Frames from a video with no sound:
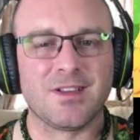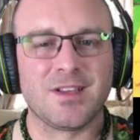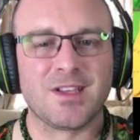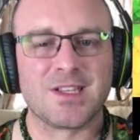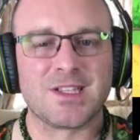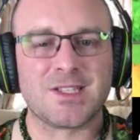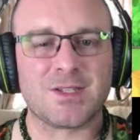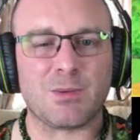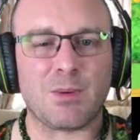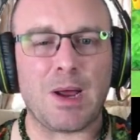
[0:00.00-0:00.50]

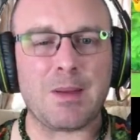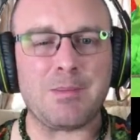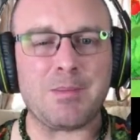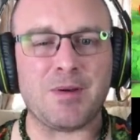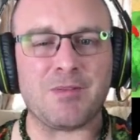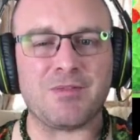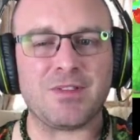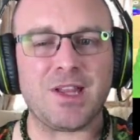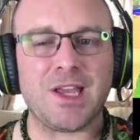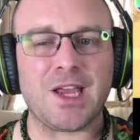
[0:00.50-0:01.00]

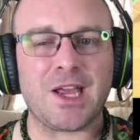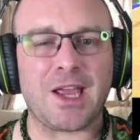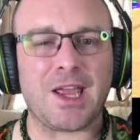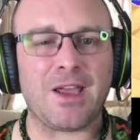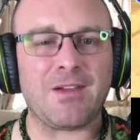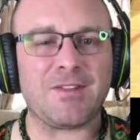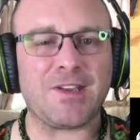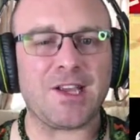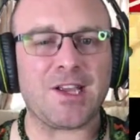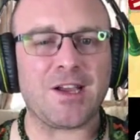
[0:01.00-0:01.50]
swipe a flea. I
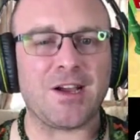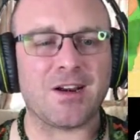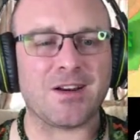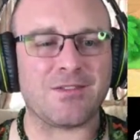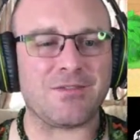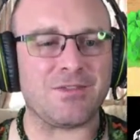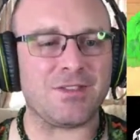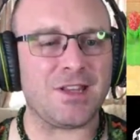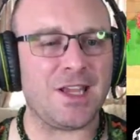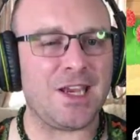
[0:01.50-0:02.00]
haven't
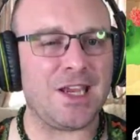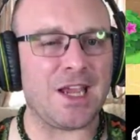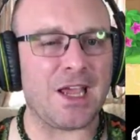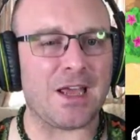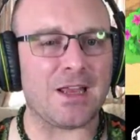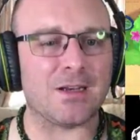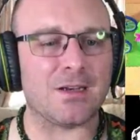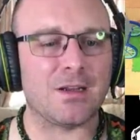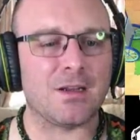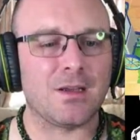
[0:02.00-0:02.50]
caught a flea
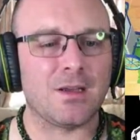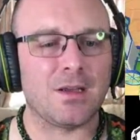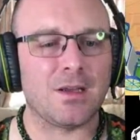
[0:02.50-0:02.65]
yet.